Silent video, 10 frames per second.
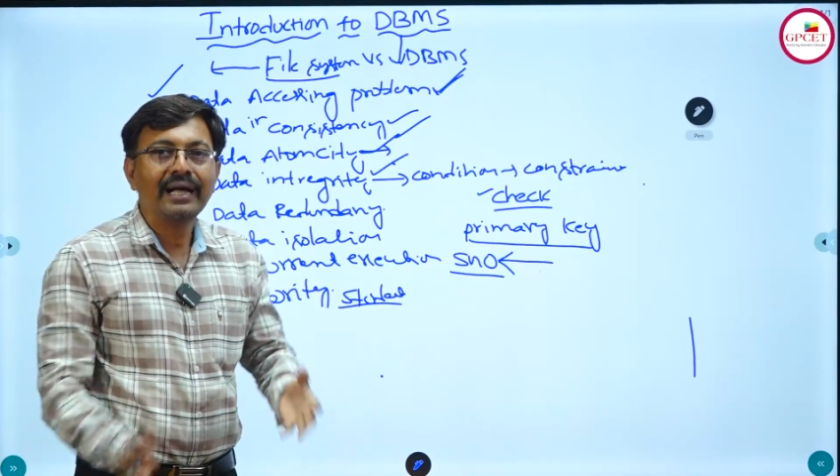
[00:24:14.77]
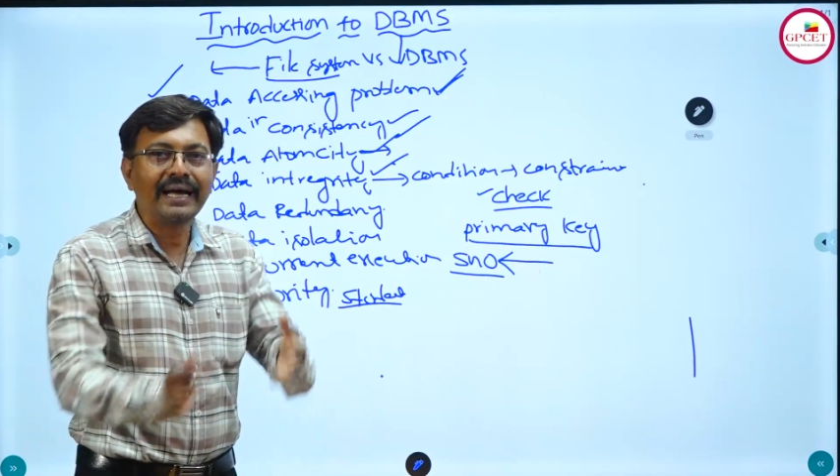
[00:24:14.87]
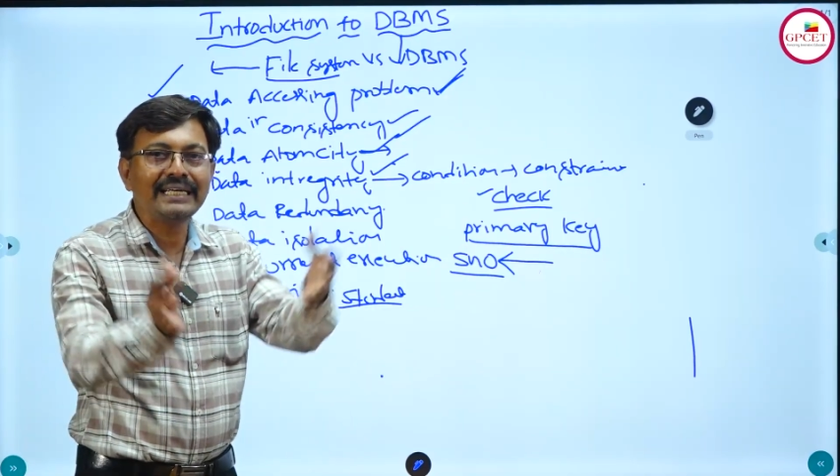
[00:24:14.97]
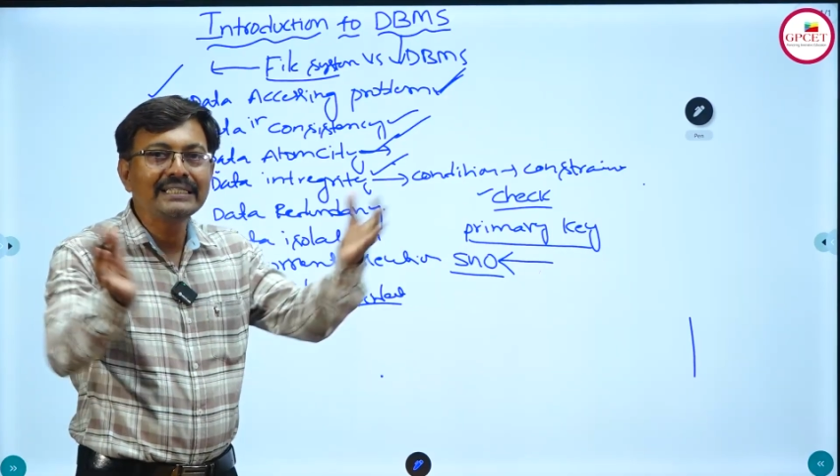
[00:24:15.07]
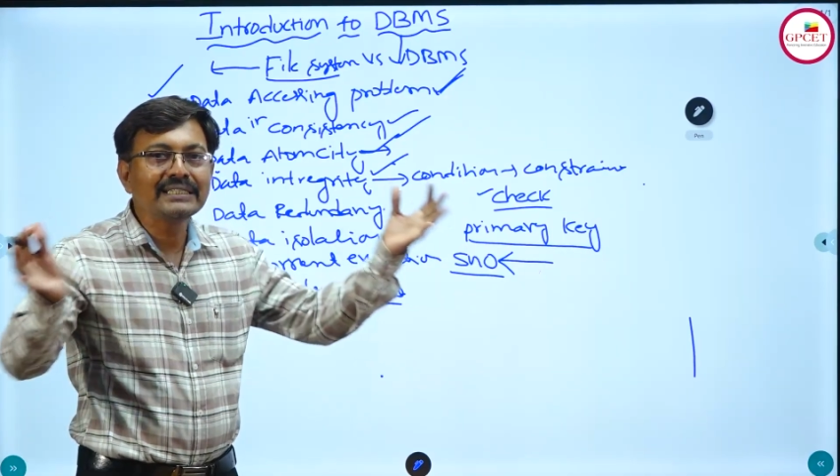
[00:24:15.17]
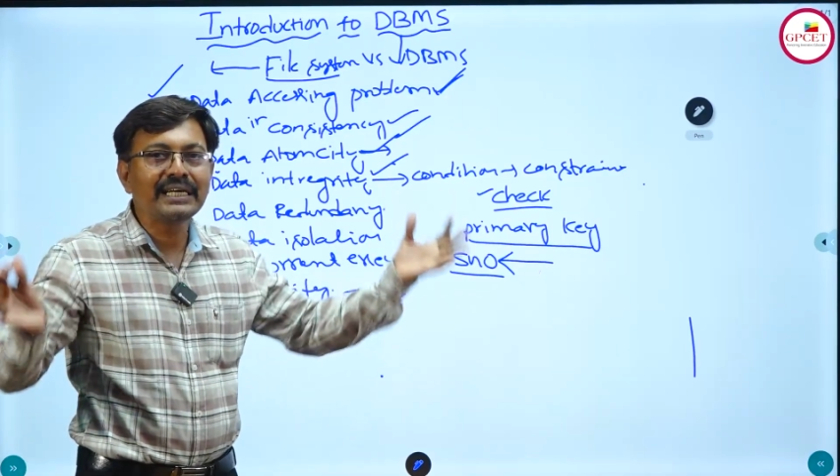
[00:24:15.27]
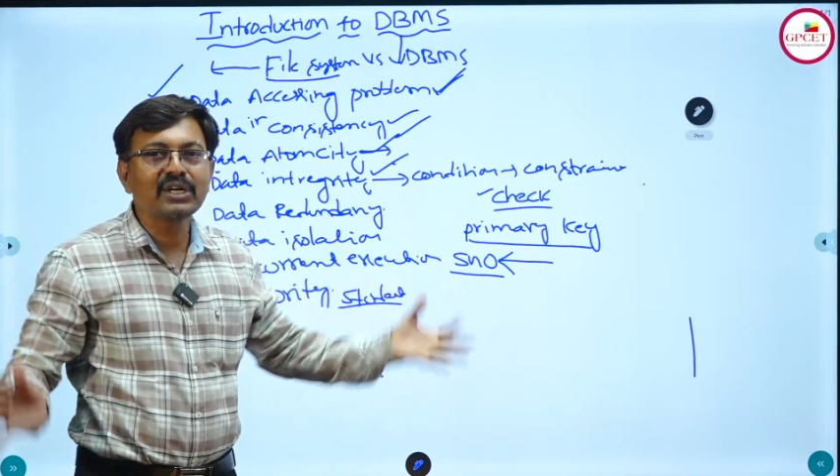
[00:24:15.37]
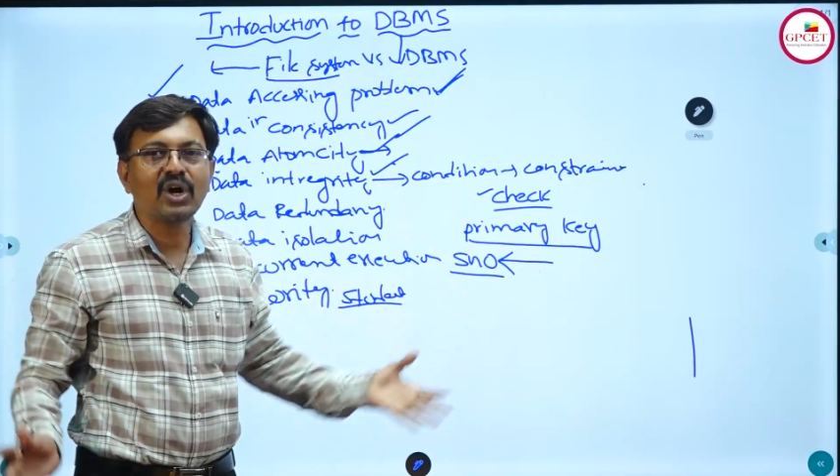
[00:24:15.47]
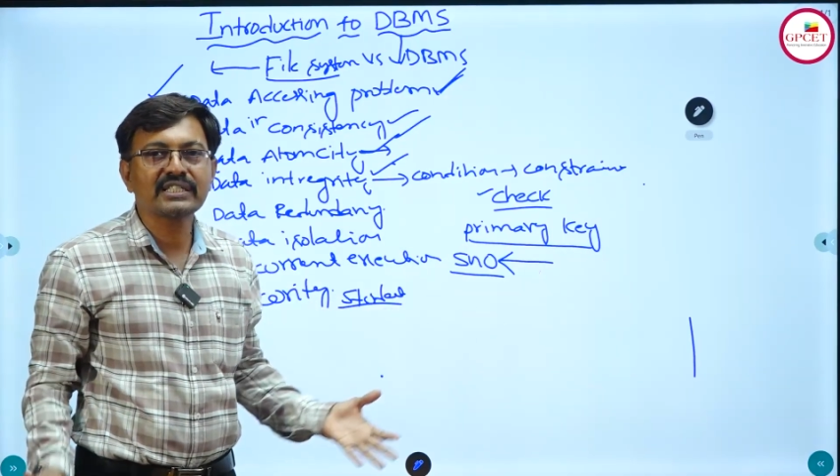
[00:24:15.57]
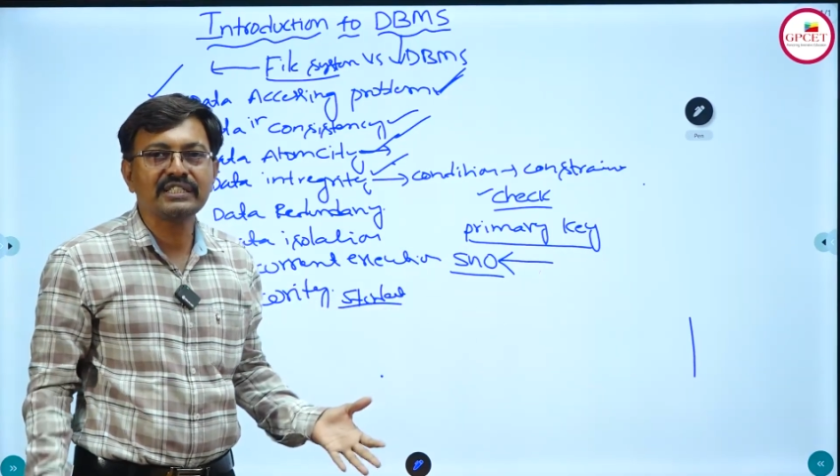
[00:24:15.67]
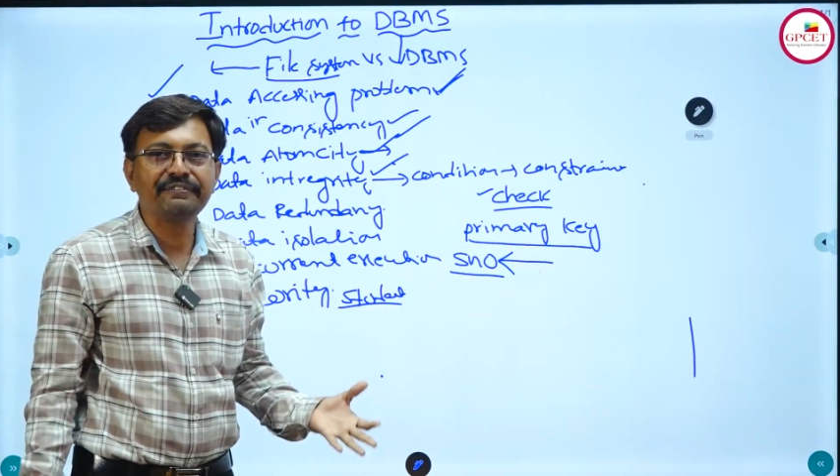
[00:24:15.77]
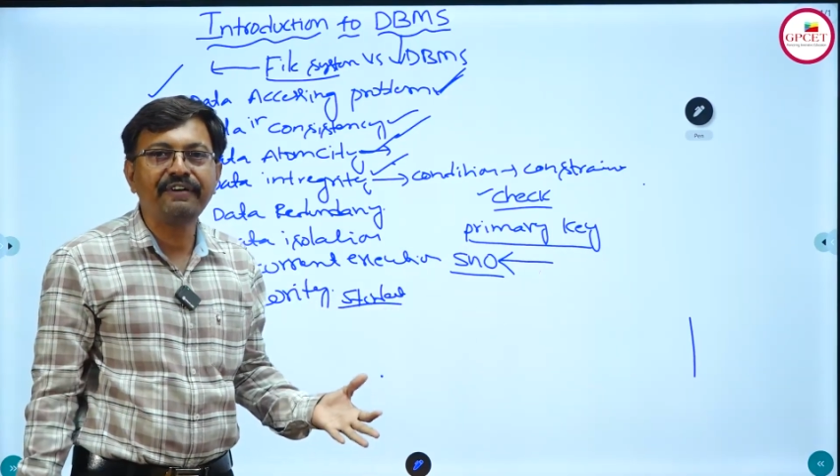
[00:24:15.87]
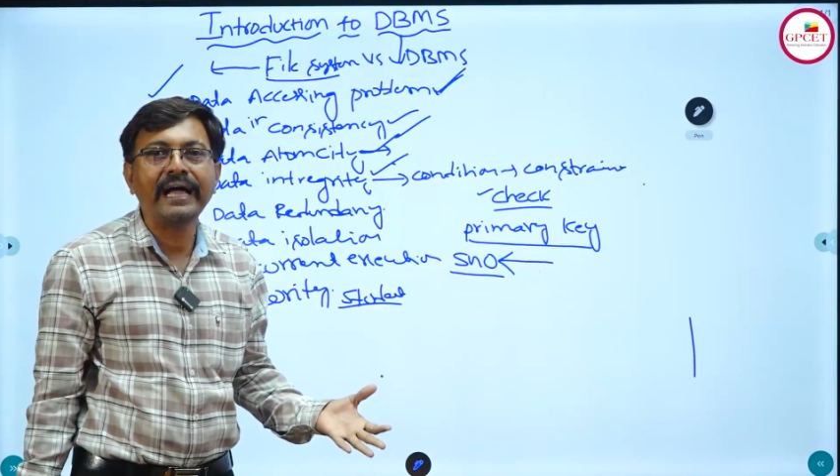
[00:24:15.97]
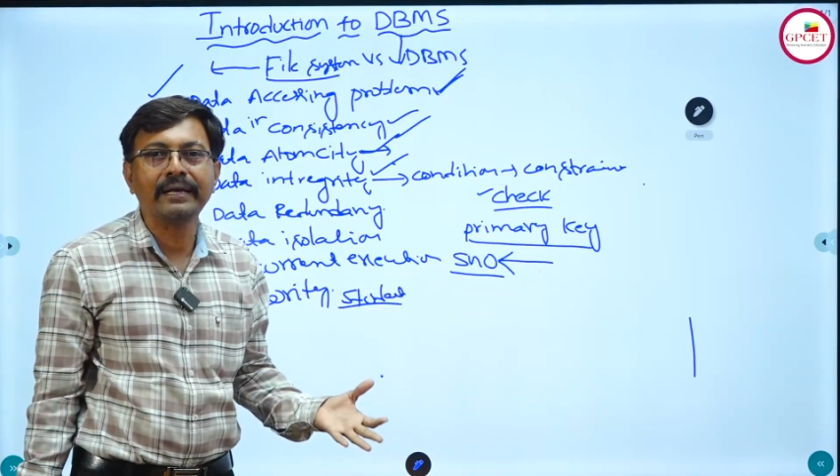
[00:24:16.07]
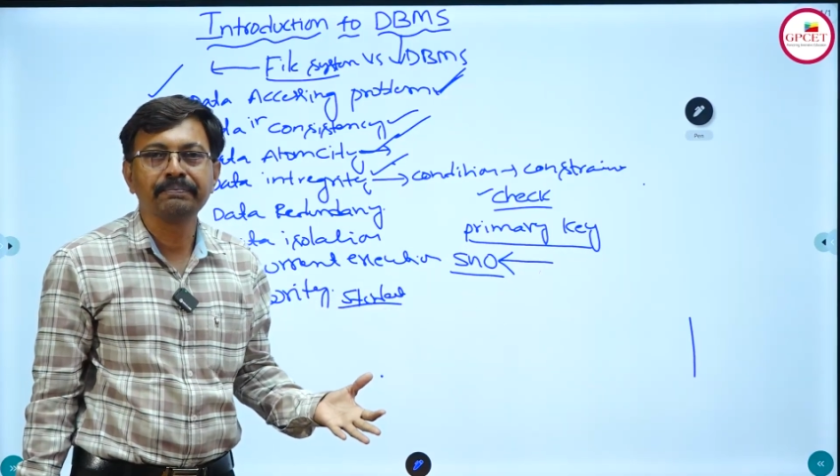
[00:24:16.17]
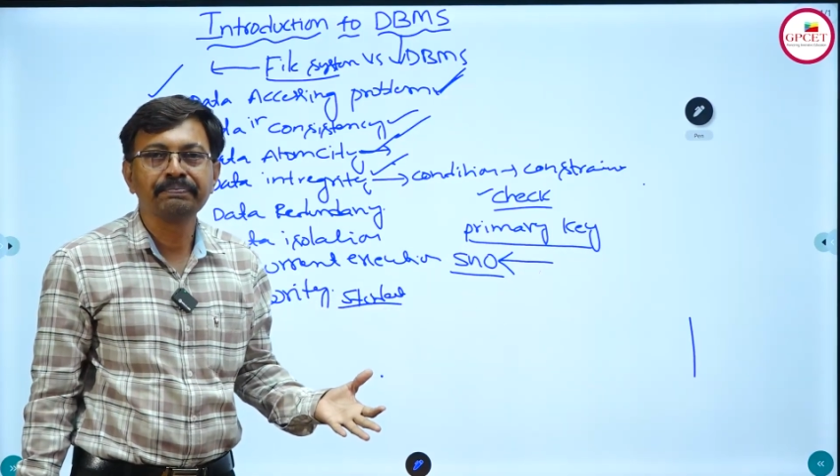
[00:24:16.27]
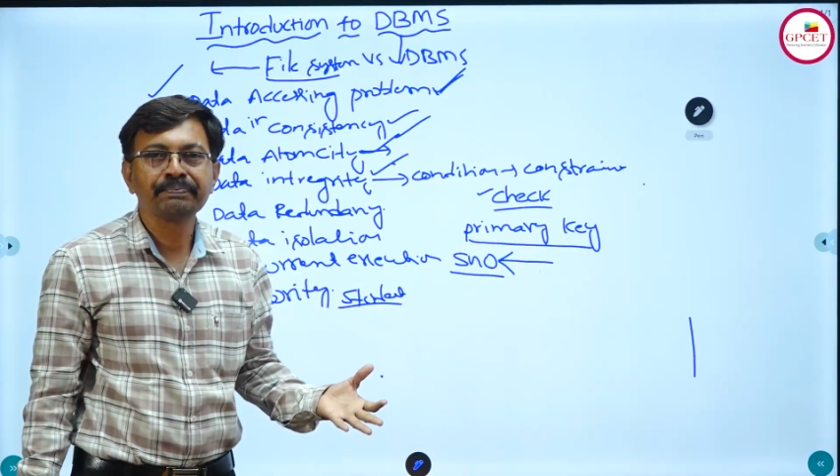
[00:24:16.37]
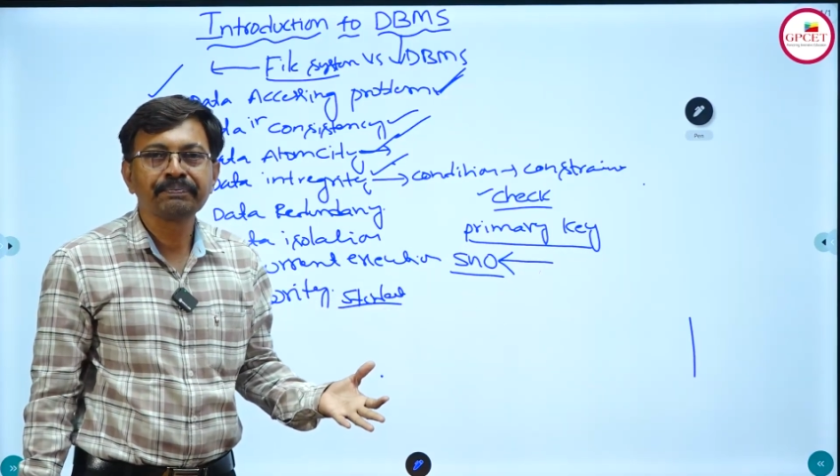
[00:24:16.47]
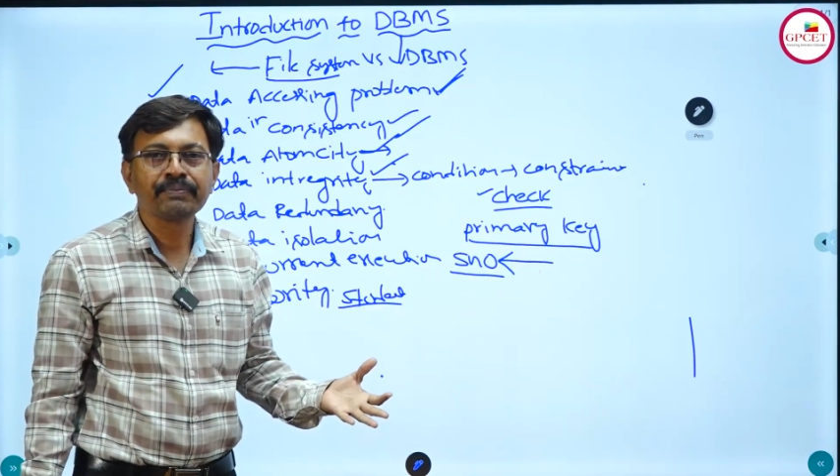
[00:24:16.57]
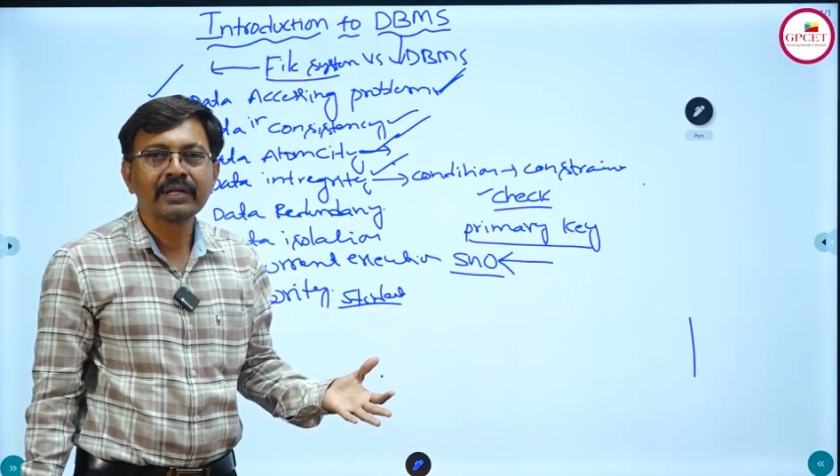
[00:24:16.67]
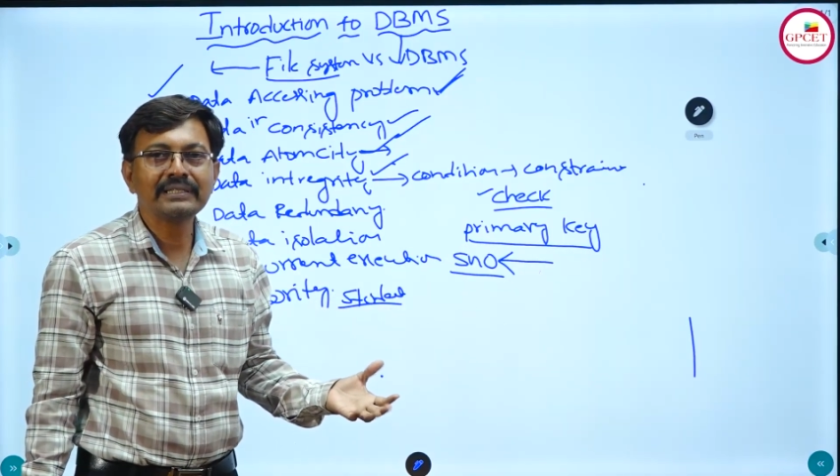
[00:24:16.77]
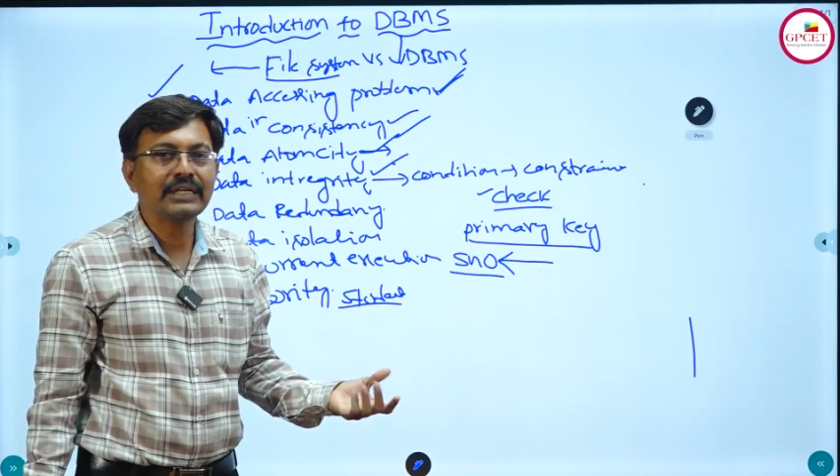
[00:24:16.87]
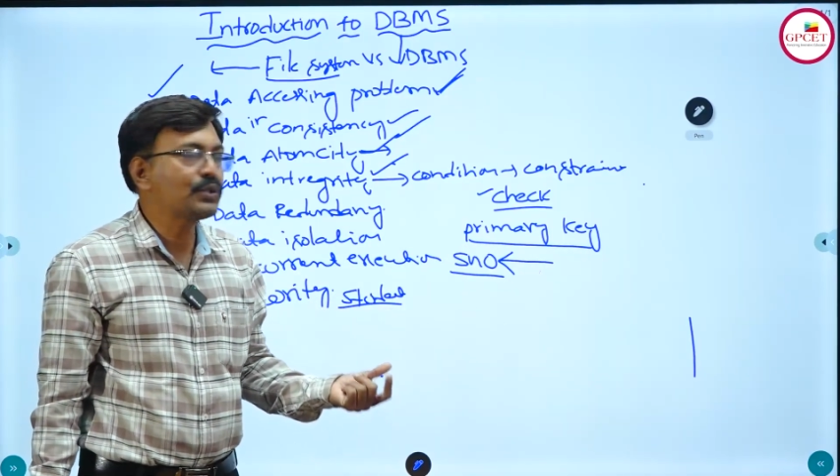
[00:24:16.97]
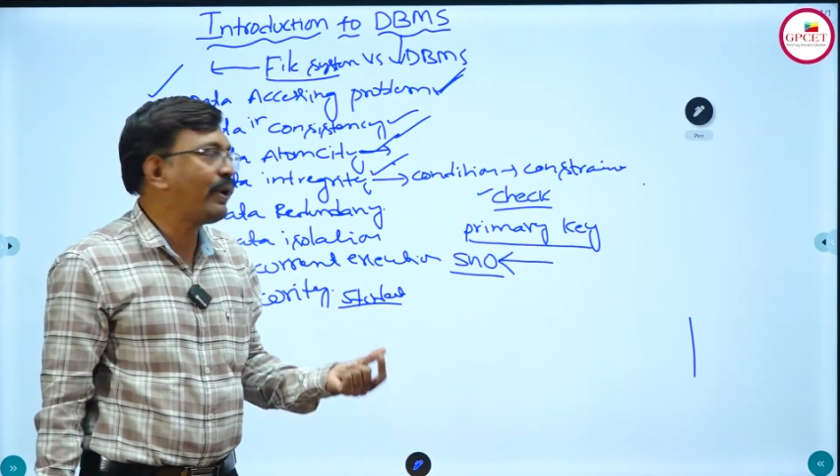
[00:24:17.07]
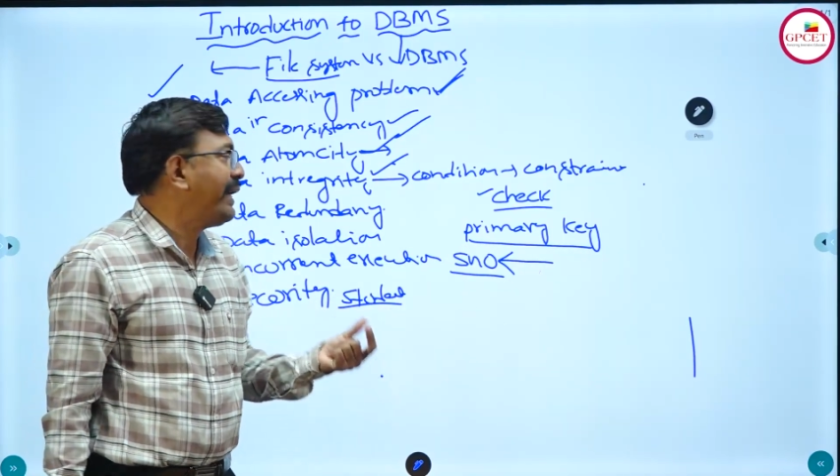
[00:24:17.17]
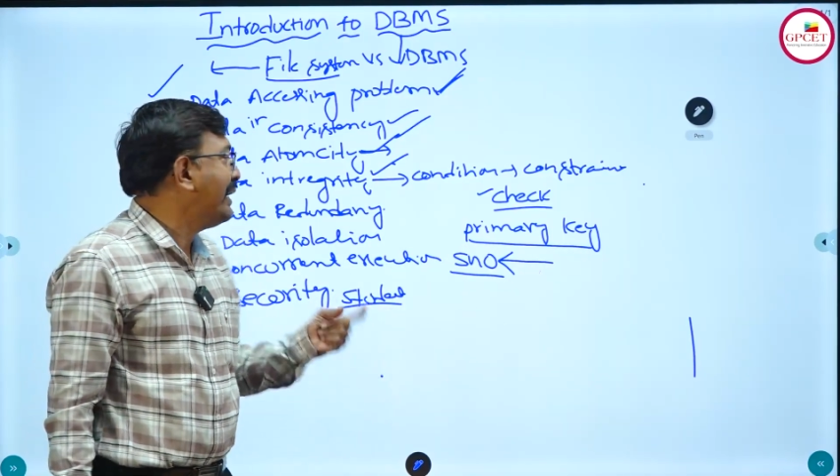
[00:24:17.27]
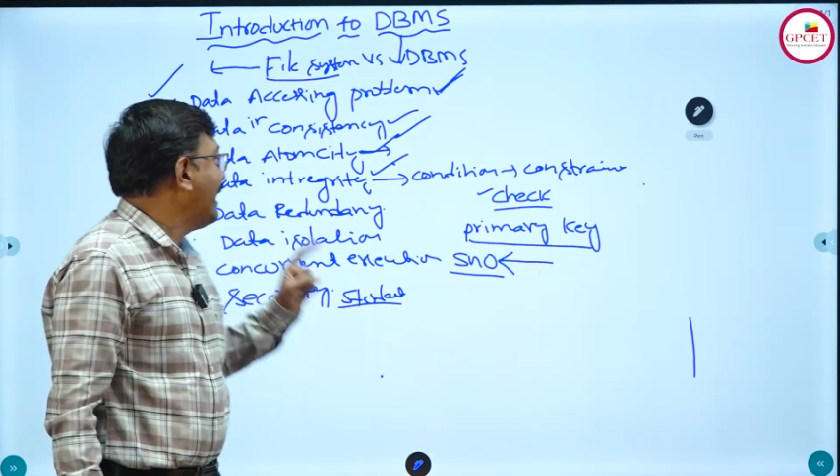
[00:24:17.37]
arranging the records in a file. That's why